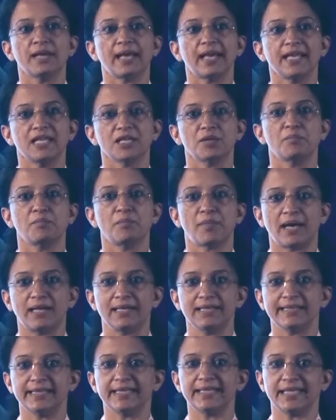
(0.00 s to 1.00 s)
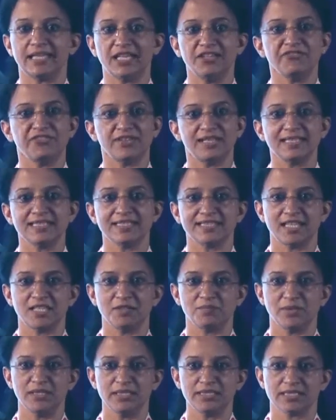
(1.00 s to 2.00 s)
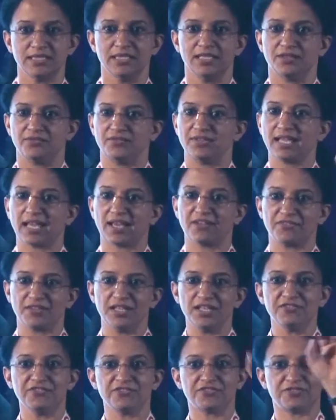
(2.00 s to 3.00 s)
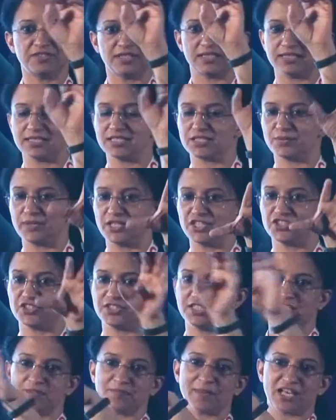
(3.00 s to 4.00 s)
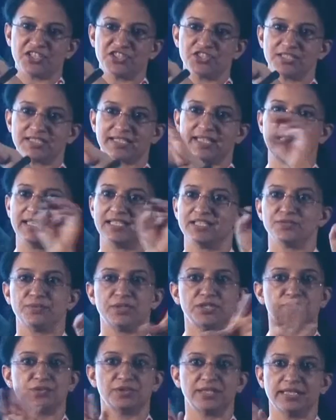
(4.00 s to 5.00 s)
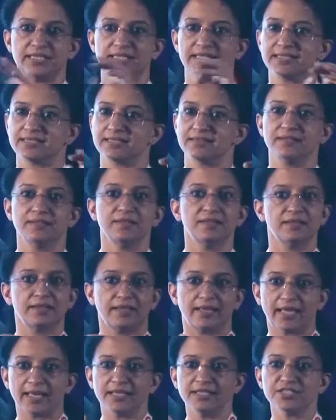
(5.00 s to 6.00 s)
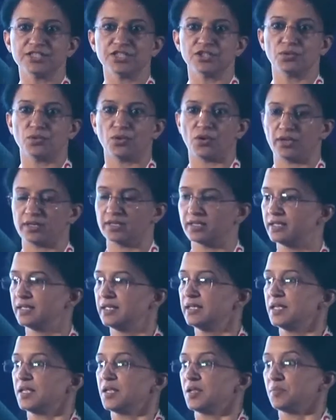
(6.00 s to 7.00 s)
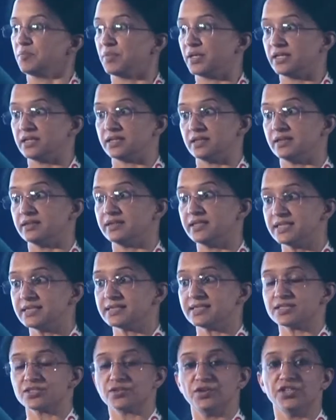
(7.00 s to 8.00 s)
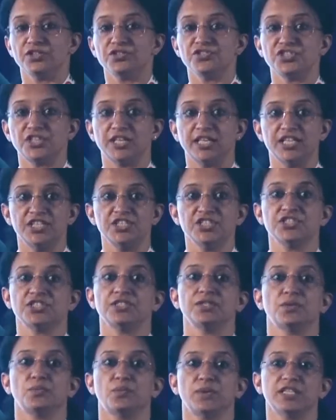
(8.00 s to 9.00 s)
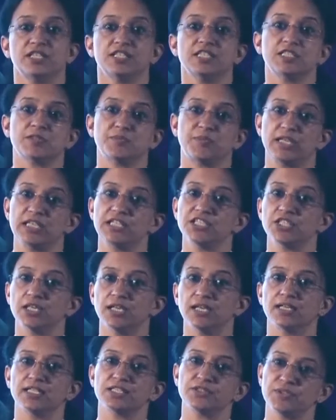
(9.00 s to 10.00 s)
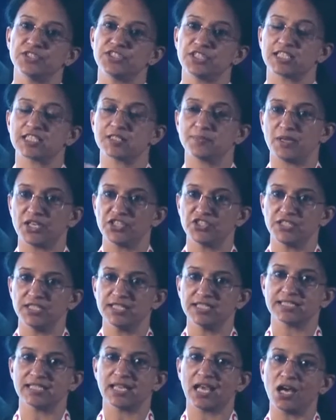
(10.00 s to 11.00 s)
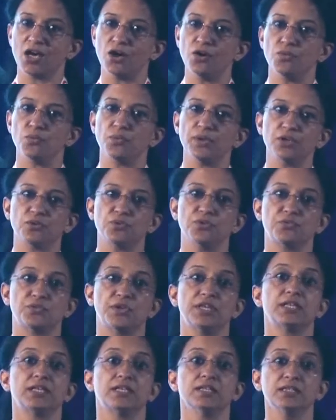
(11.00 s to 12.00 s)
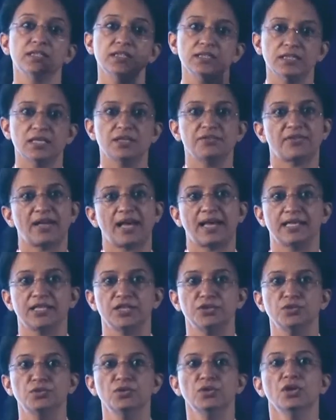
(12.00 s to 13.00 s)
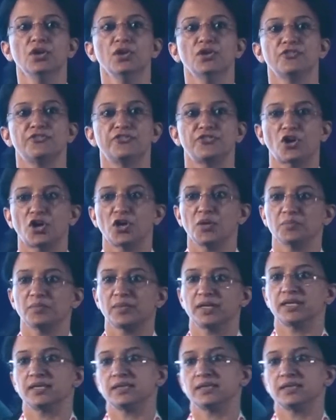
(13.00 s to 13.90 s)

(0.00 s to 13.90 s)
like multi-if-else statements. We have if, switch, this matches case, we do this, and so on. But this is going to change with switch expressions. Now we could return a value from